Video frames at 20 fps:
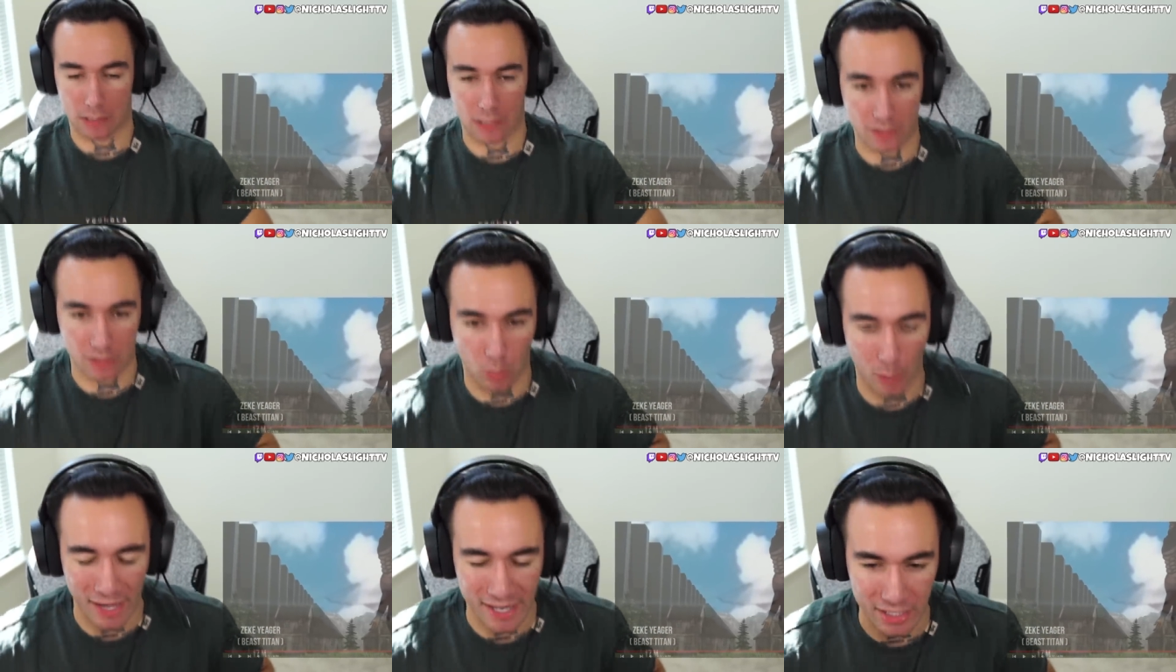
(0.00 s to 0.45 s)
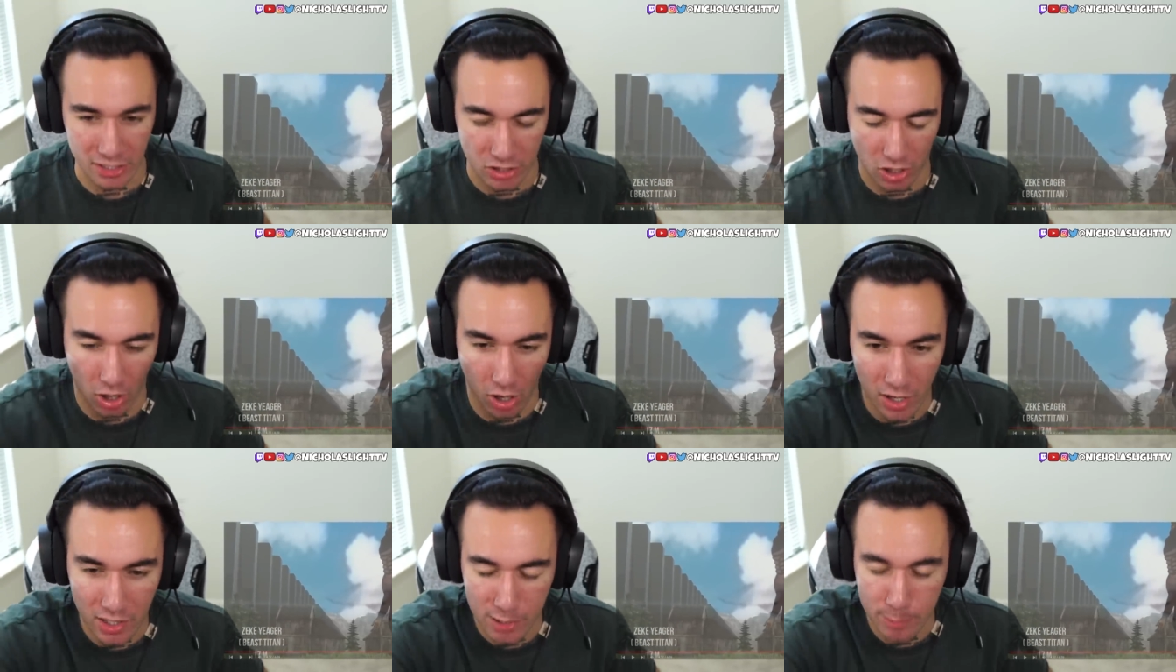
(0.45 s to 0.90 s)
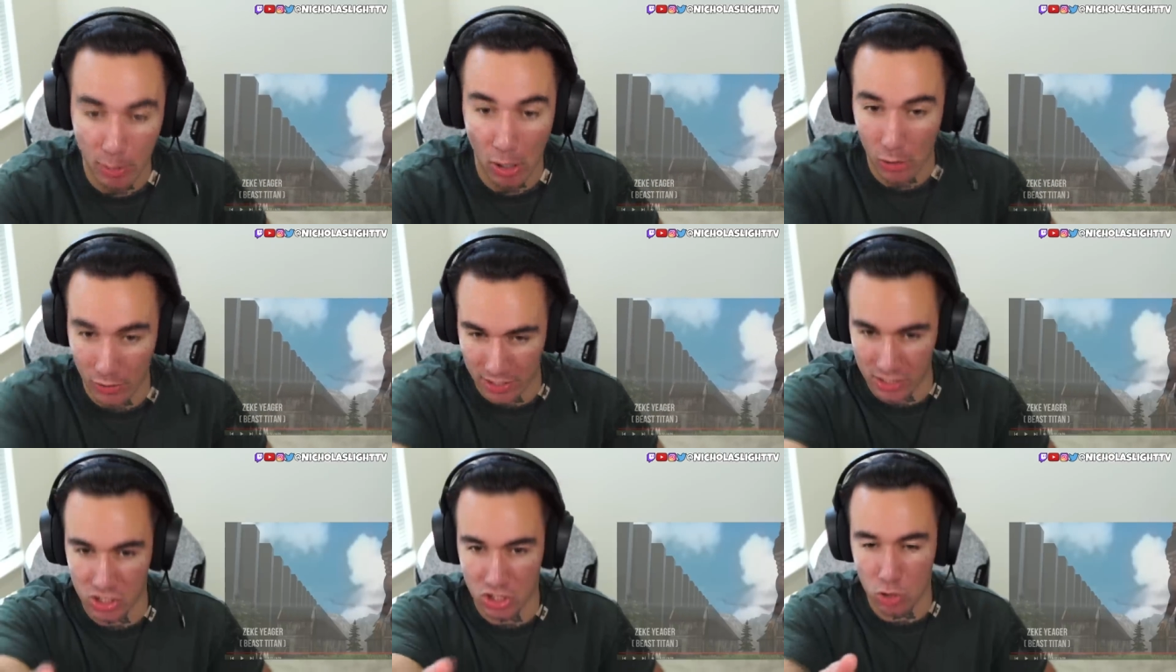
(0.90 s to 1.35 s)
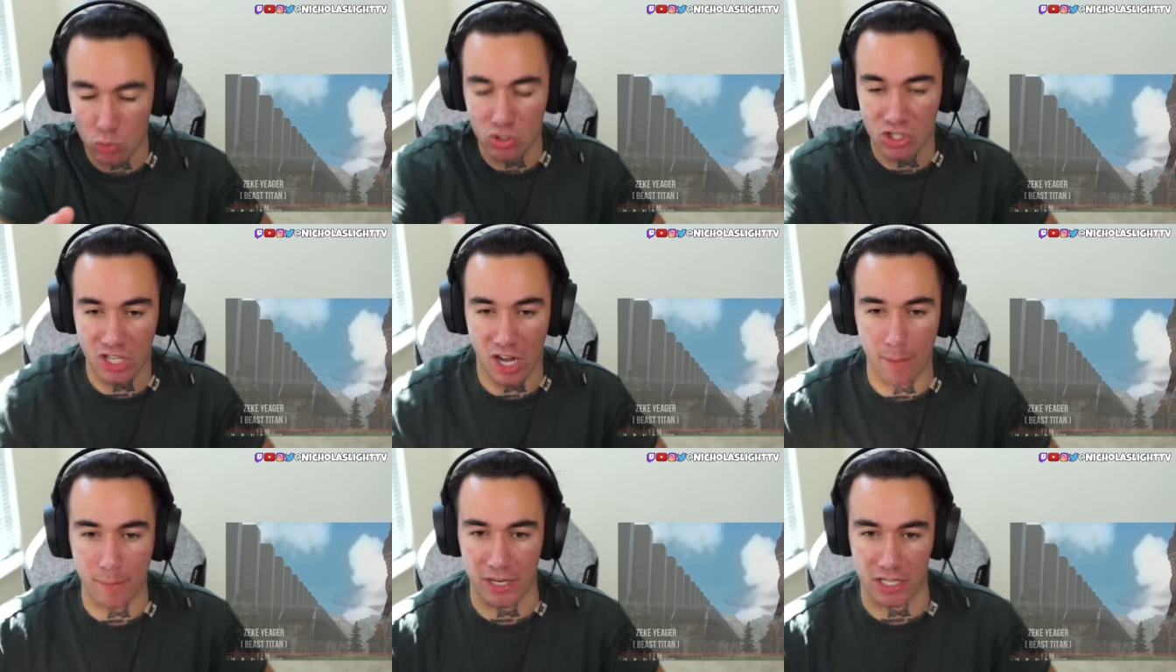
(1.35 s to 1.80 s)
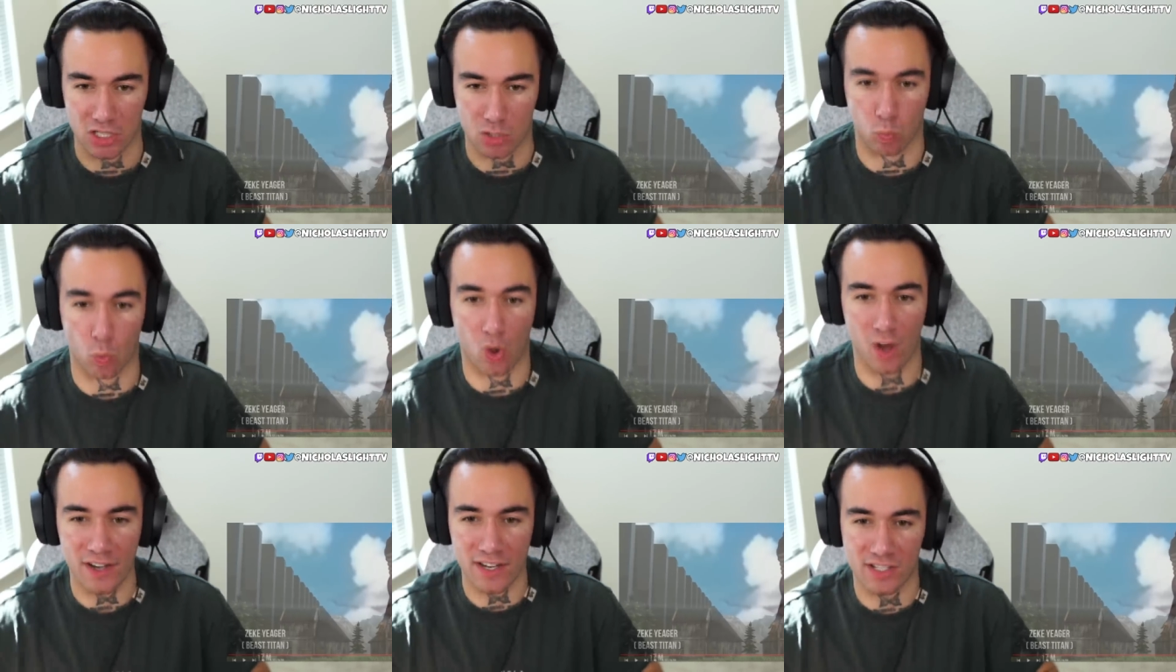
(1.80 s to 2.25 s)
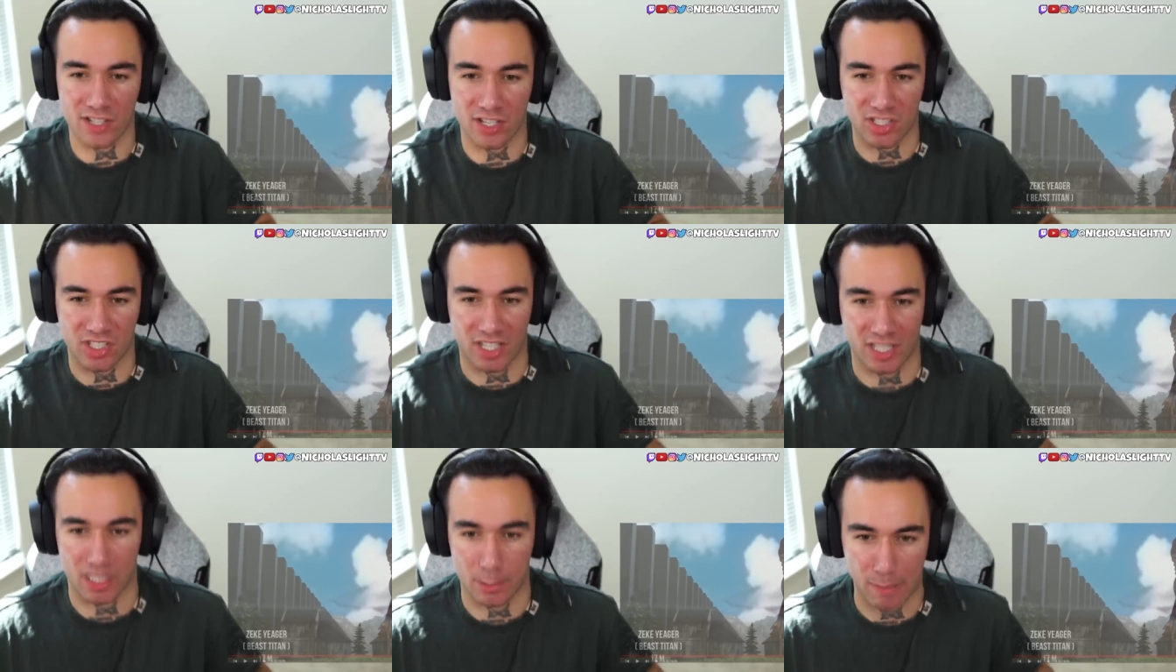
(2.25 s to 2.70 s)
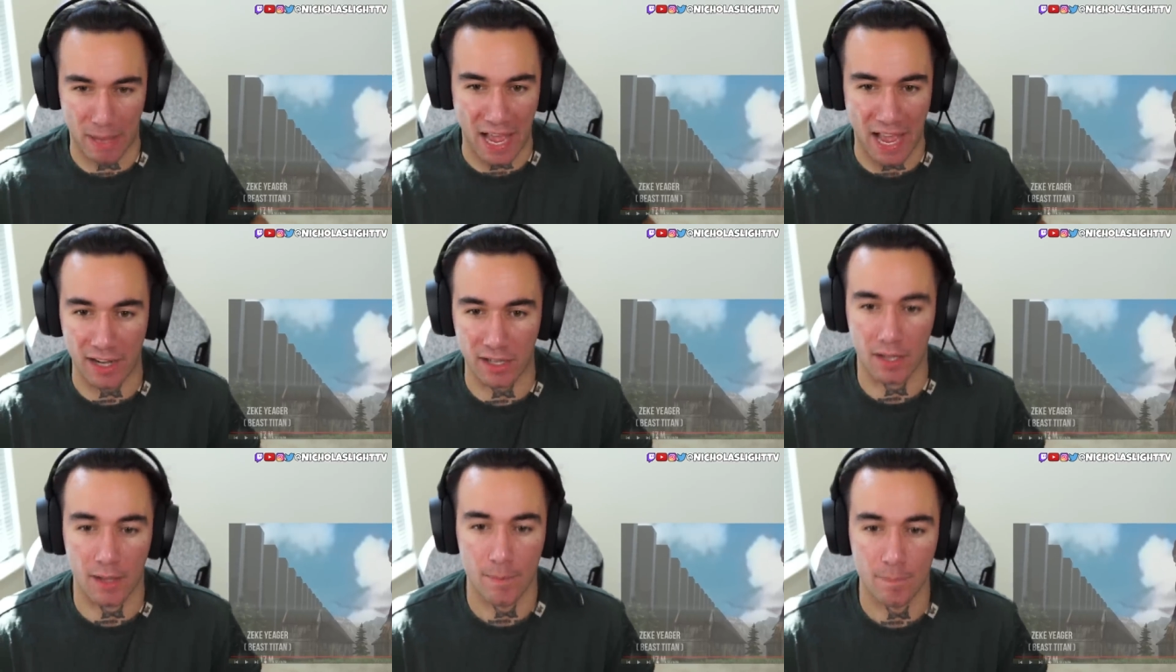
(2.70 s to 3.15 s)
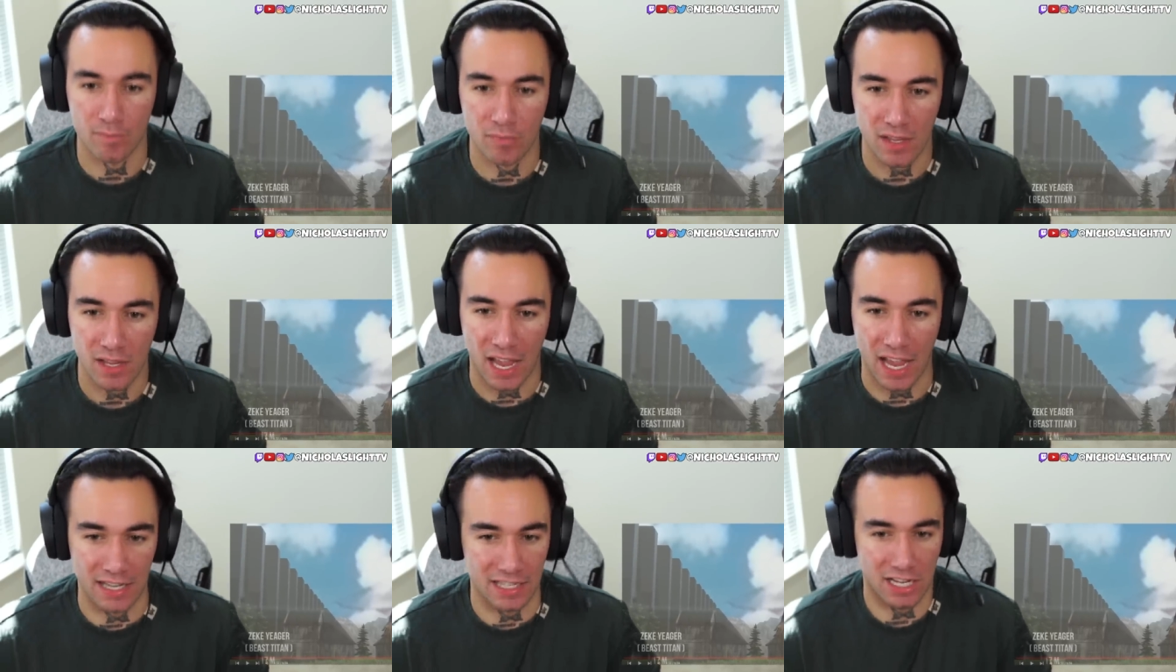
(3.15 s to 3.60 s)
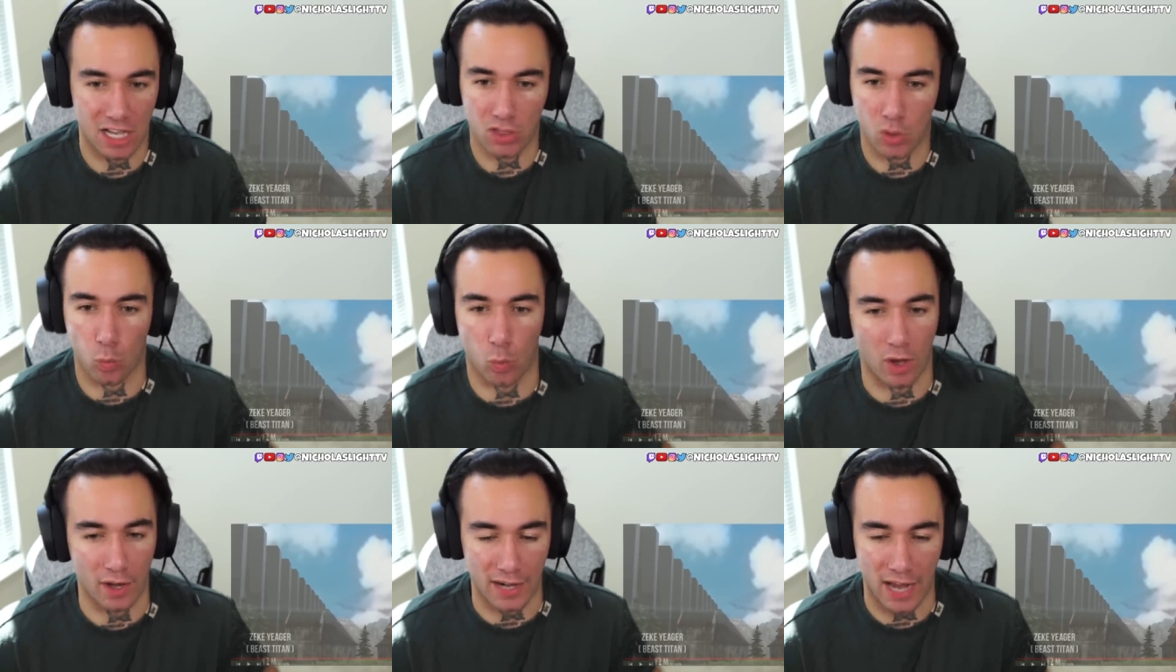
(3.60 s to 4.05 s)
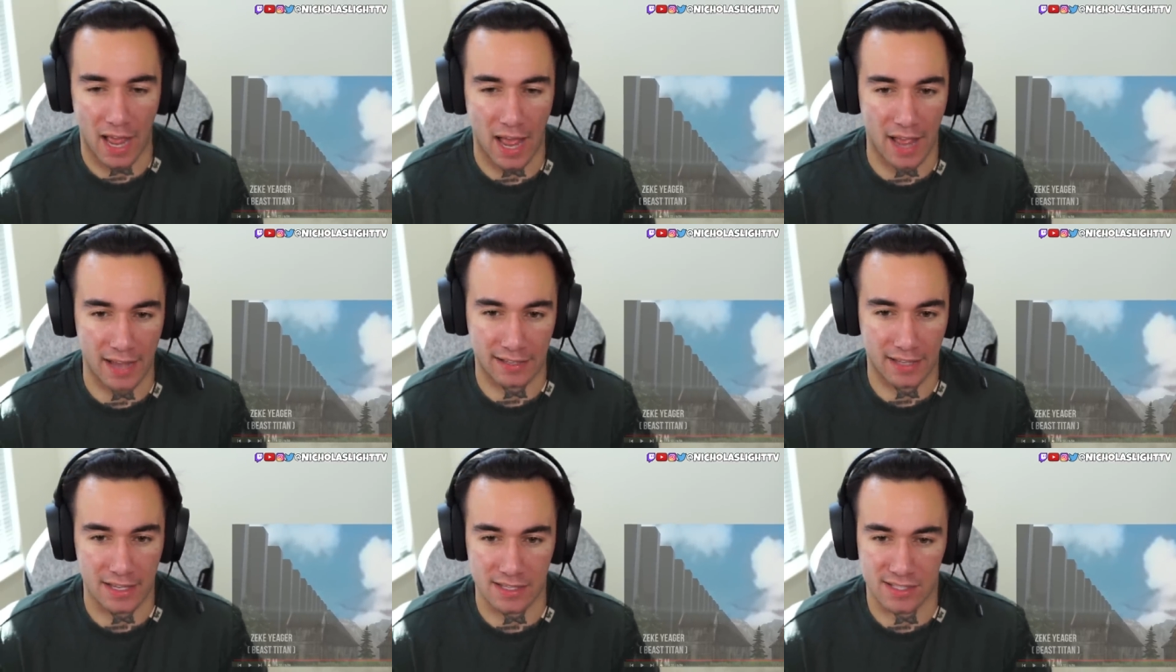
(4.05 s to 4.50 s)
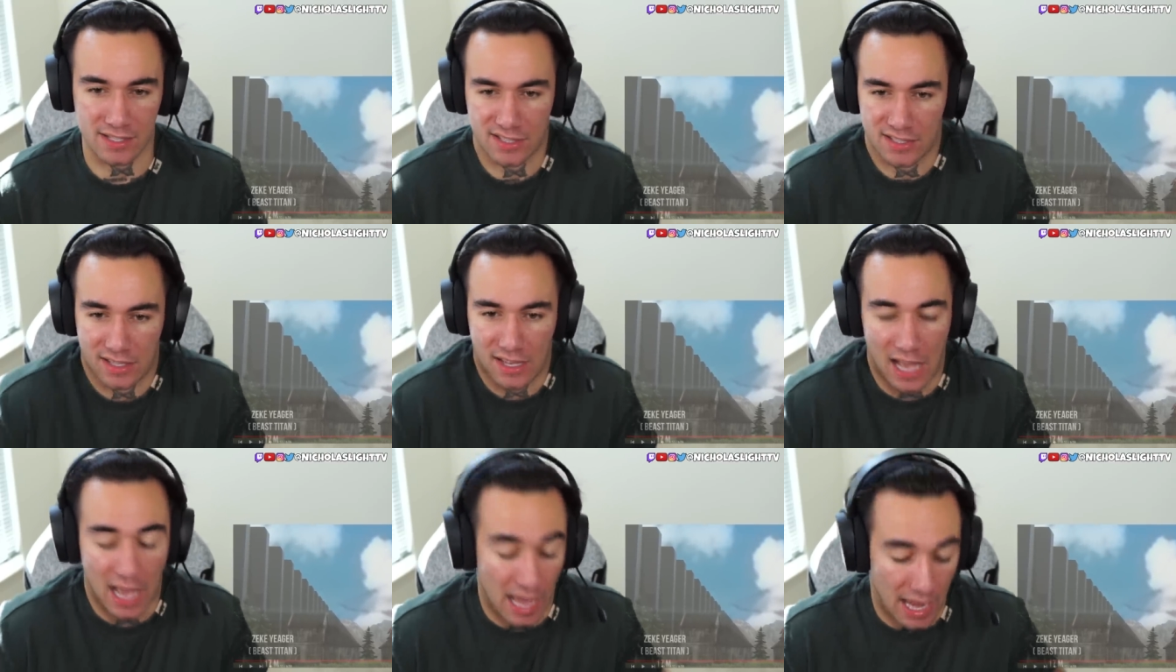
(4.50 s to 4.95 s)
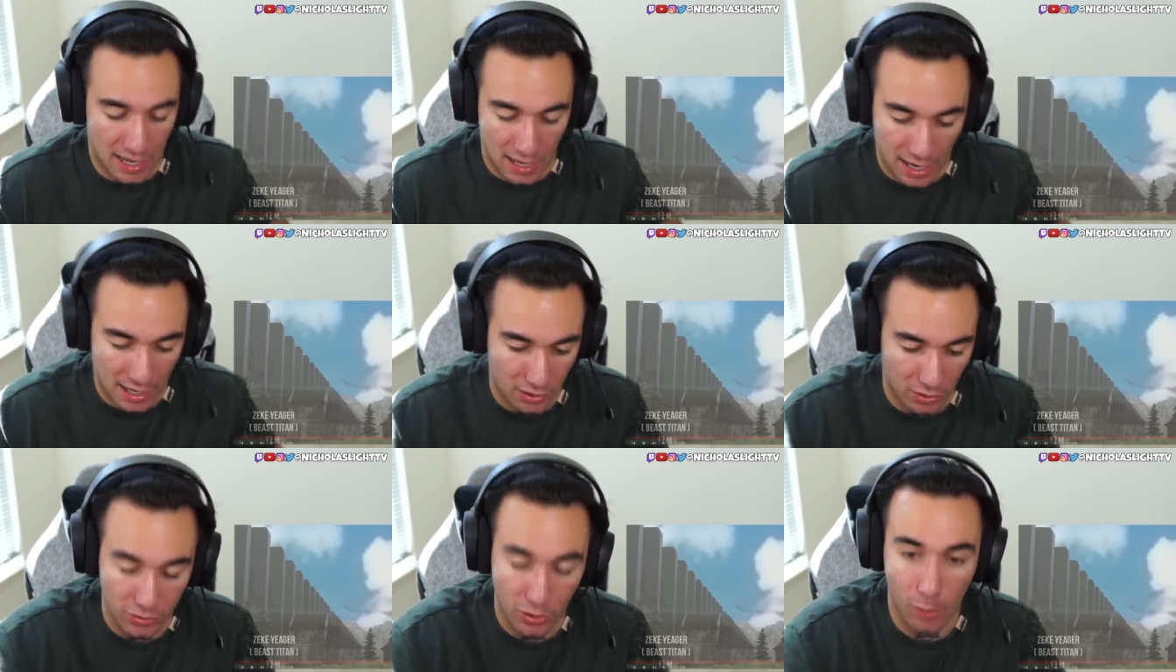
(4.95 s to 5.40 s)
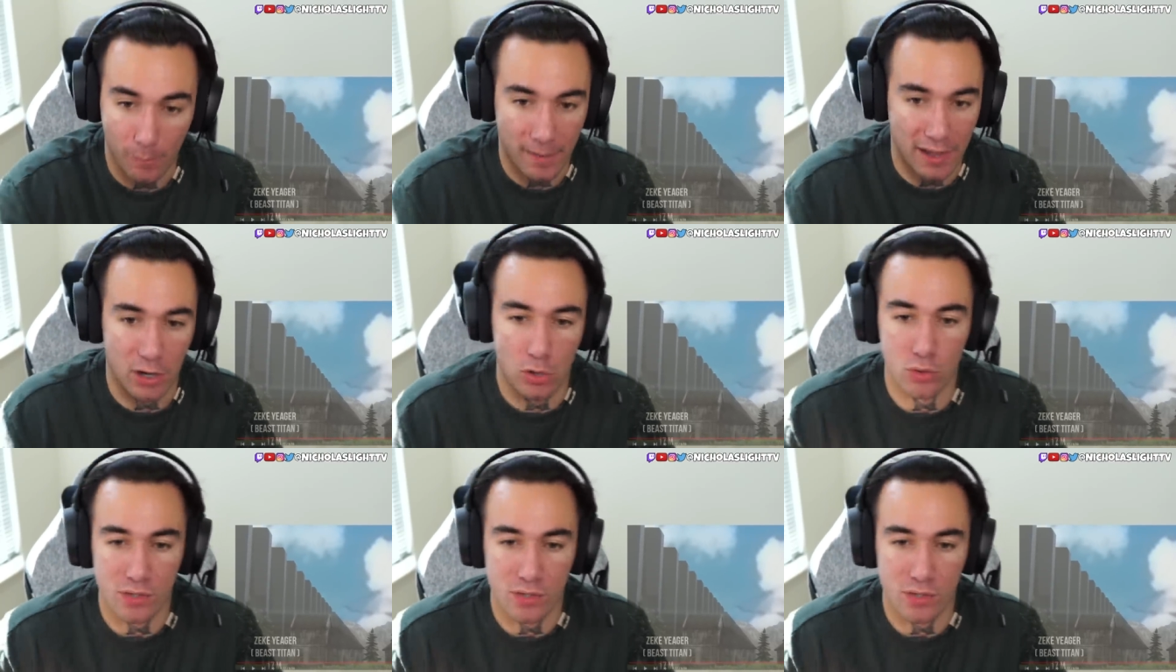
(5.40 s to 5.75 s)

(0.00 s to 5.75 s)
Like the way he talks, bro, he has two stomachs. One is a six pack, and the other one, I, I guess, I, I, don't know, man.